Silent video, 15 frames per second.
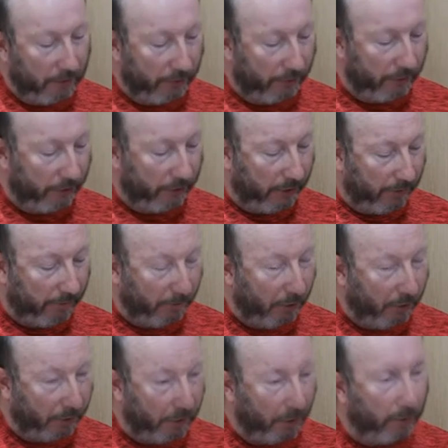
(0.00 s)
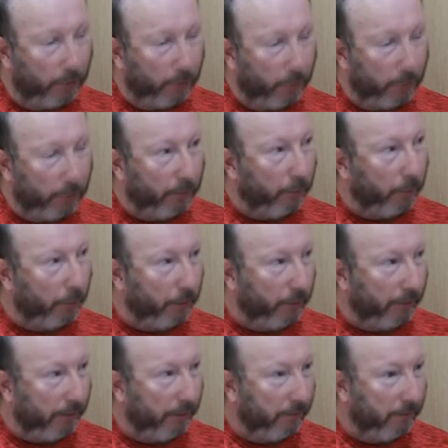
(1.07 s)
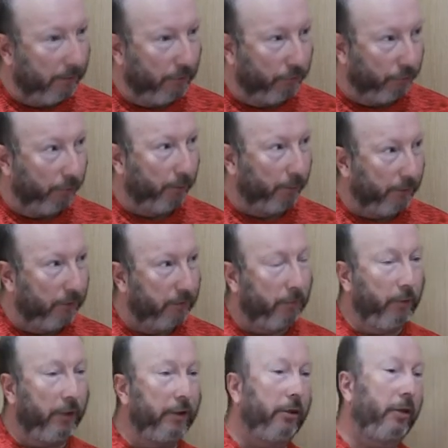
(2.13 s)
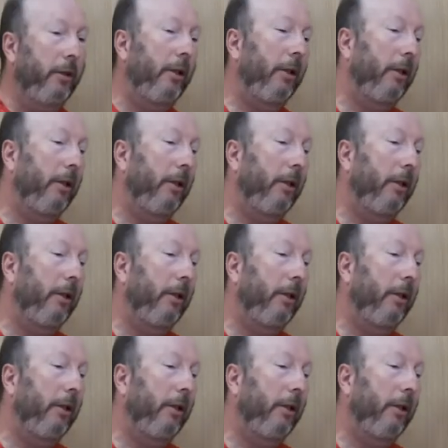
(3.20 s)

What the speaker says: that I'm part of the Holocaust Memorial Day group, which